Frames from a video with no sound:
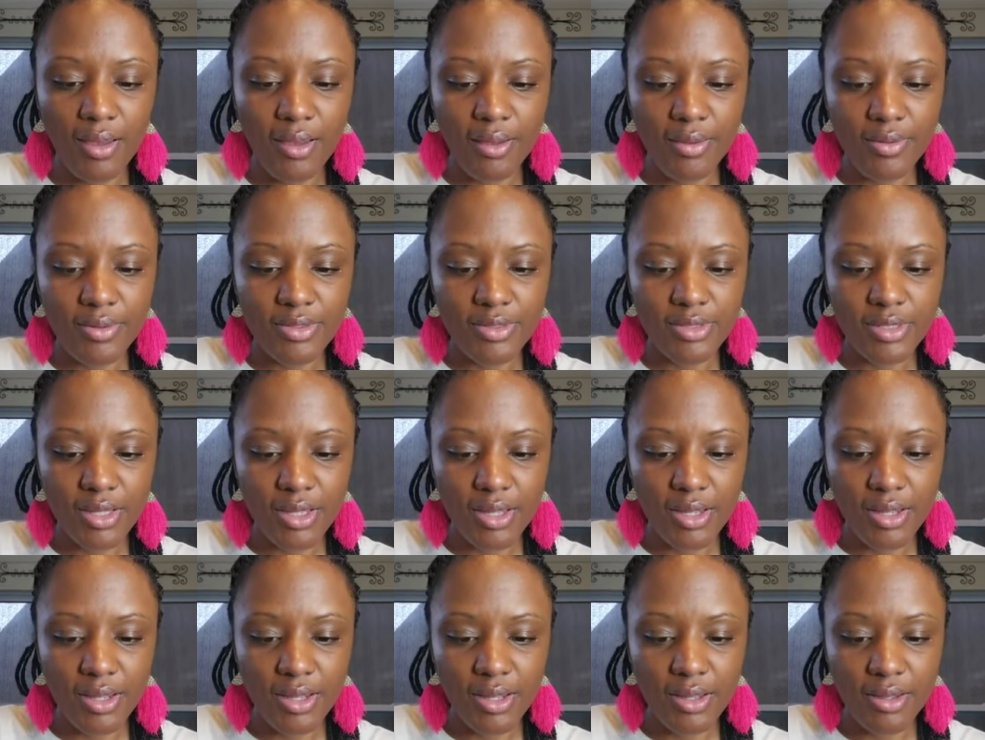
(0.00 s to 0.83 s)
I was
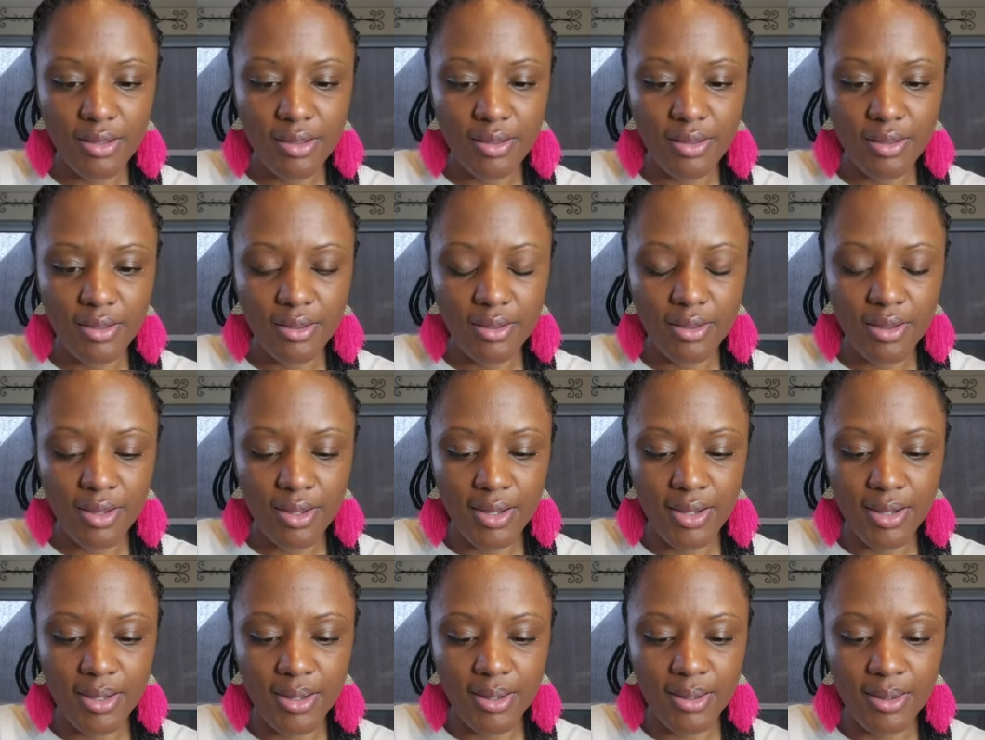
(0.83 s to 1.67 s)
like,
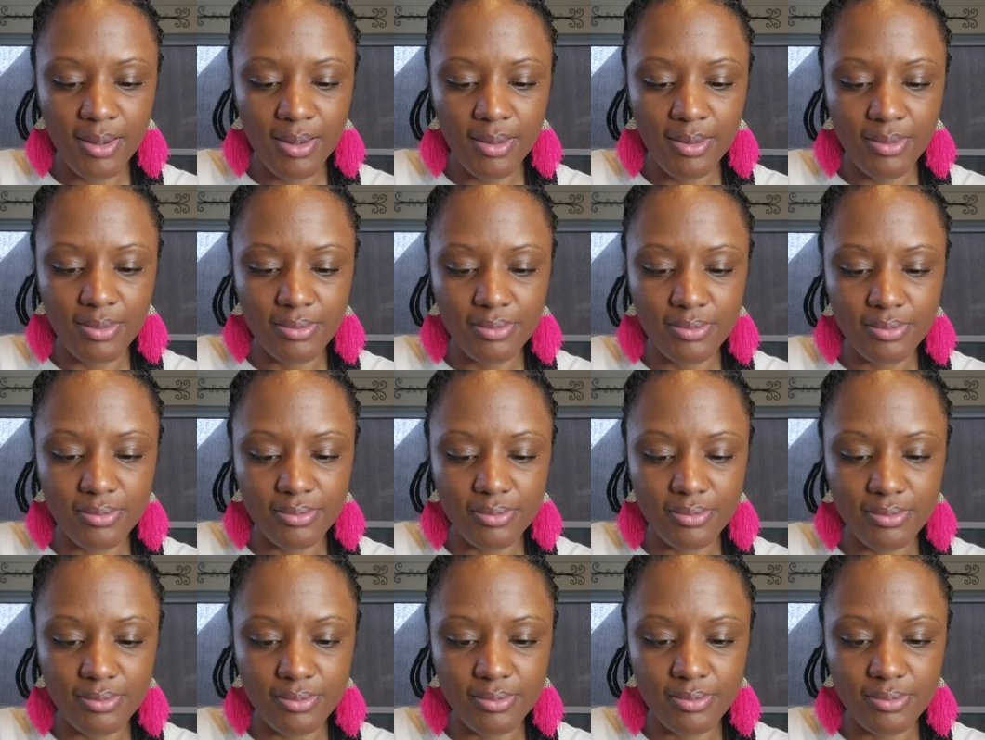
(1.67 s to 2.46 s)
um,